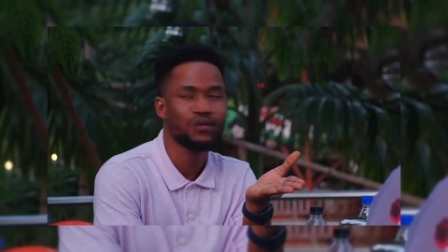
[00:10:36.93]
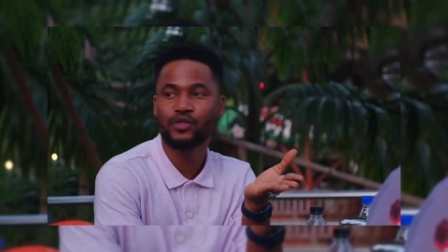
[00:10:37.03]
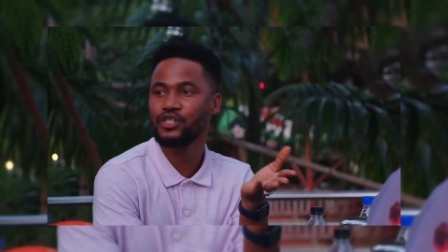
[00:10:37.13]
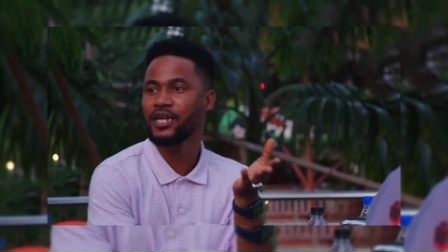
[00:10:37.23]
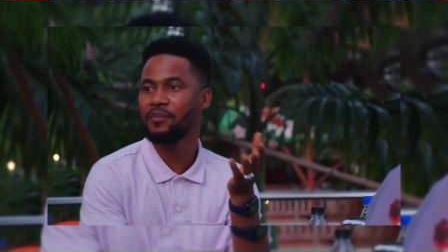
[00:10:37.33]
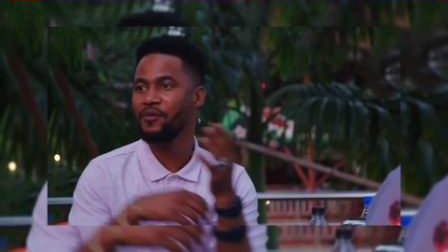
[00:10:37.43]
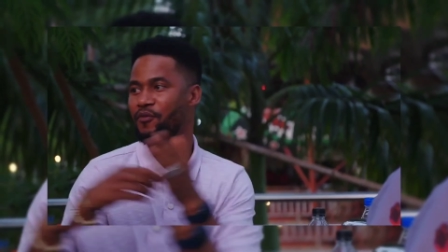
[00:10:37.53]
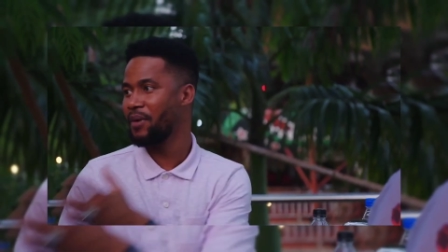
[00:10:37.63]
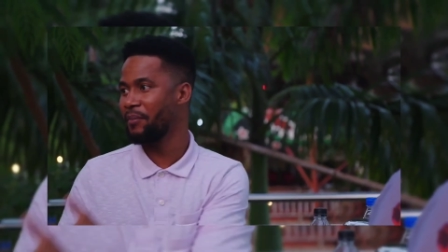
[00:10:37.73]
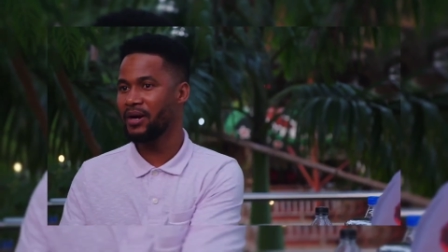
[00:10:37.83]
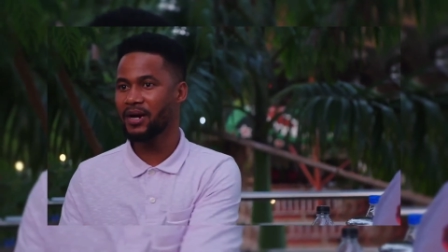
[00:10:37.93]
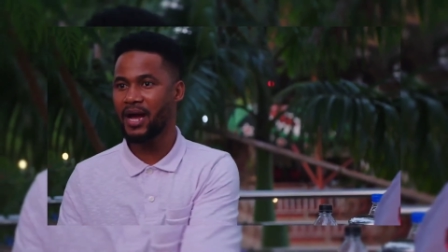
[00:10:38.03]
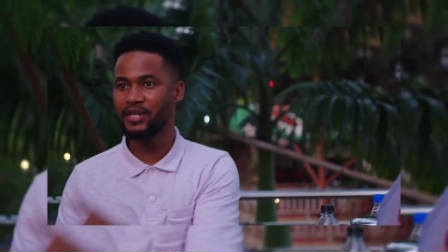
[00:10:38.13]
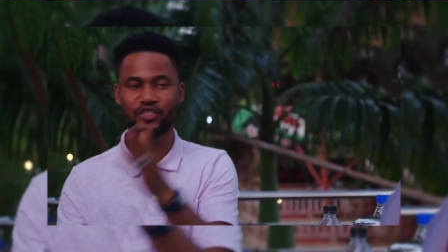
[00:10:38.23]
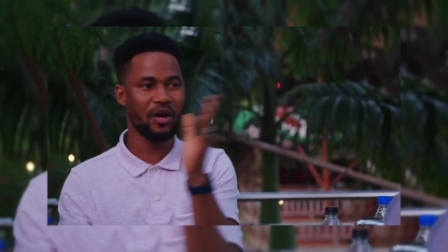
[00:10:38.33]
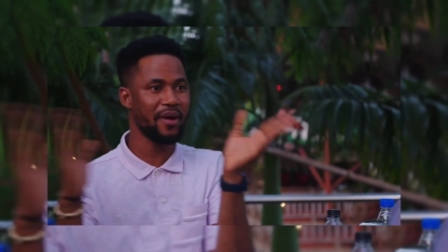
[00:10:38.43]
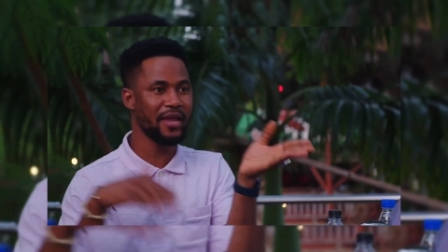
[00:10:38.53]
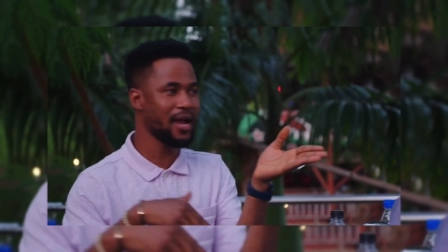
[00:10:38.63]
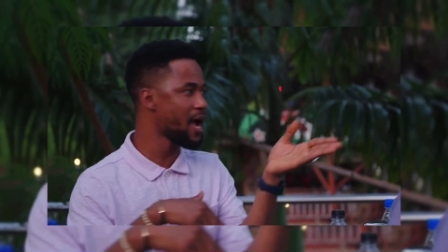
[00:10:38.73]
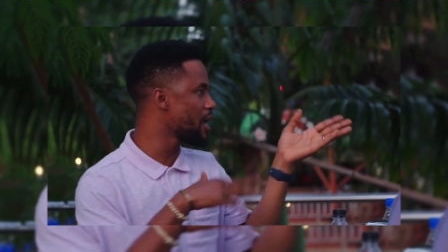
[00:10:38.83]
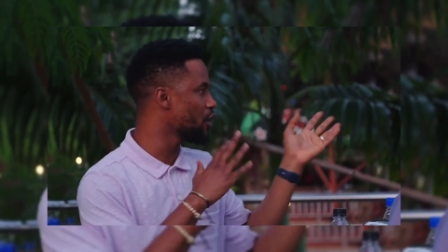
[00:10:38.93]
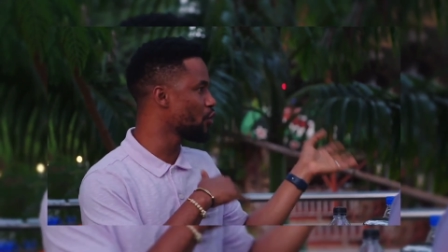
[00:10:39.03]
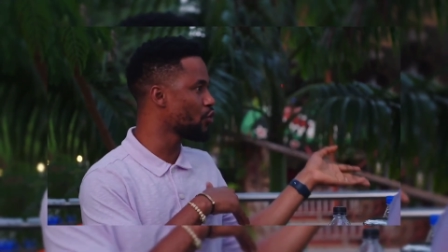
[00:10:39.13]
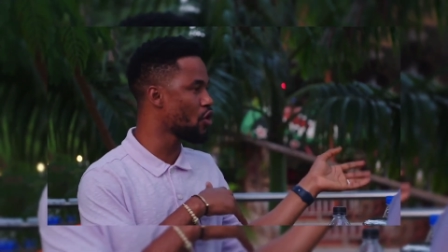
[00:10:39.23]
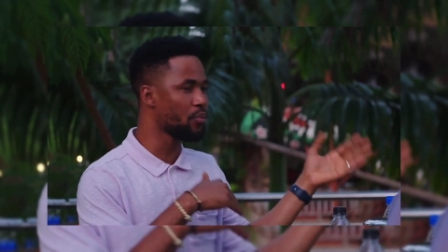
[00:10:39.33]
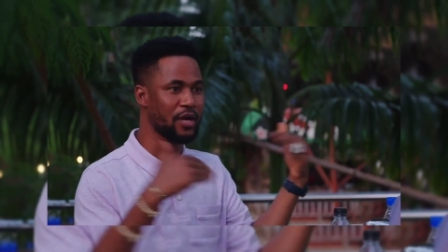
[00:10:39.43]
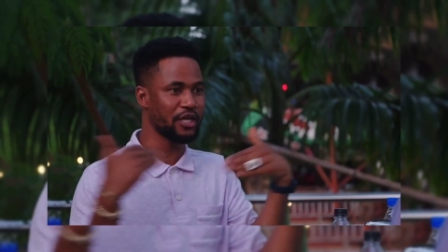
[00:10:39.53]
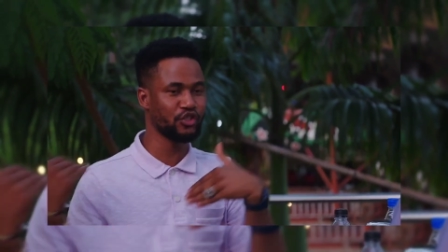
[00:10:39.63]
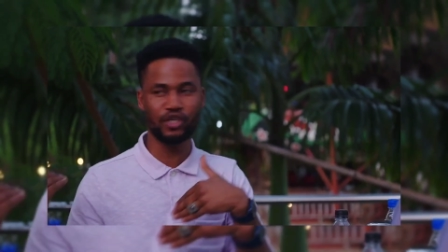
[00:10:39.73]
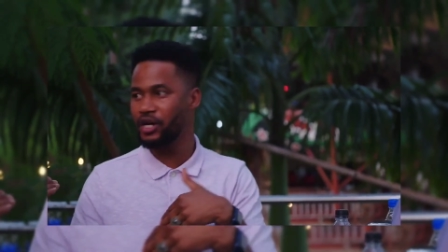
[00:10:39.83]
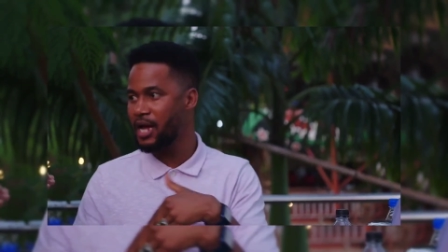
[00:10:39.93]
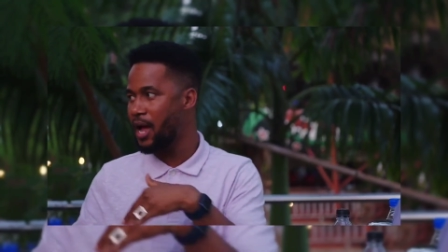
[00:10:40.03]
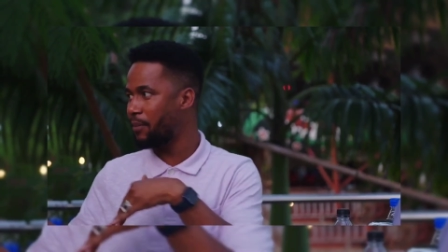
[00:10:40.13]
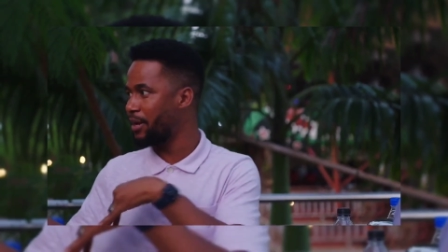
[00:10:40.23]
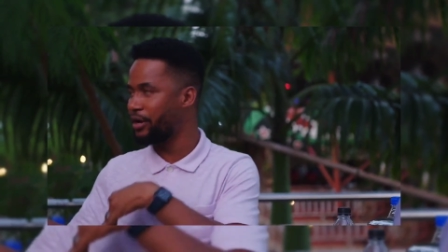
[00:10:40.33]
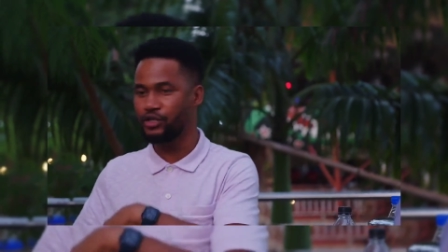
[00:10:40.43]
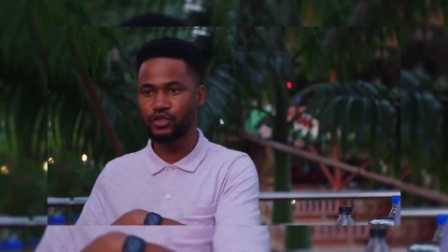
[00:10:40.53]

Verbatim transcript: So she can be from America, Jamaica, Europe, Nigeria, my